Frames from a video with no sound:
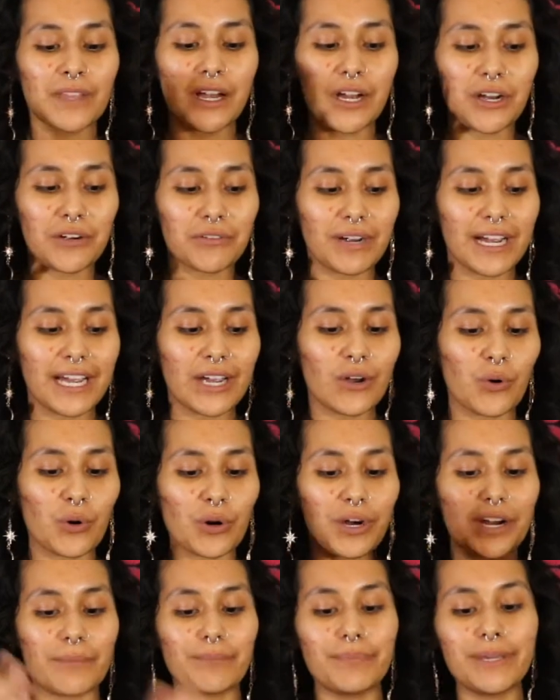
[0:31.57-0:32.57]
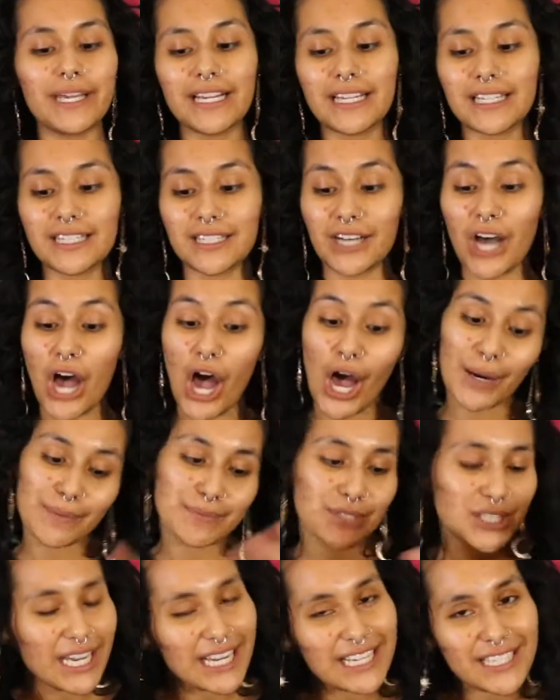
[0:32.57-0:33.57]
all right, or pick a
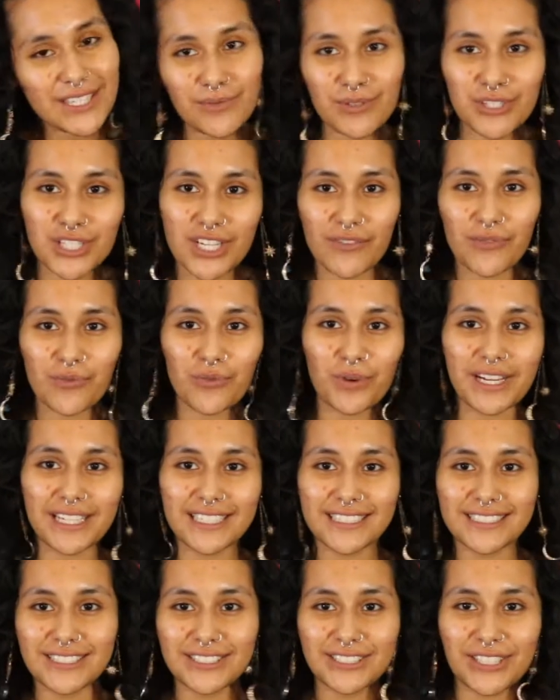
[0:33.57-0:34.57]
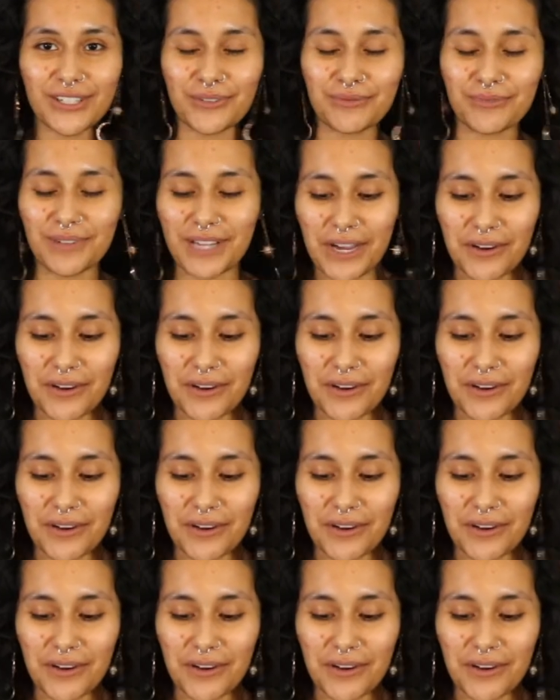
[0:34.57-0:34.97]
object, whichever one, you know,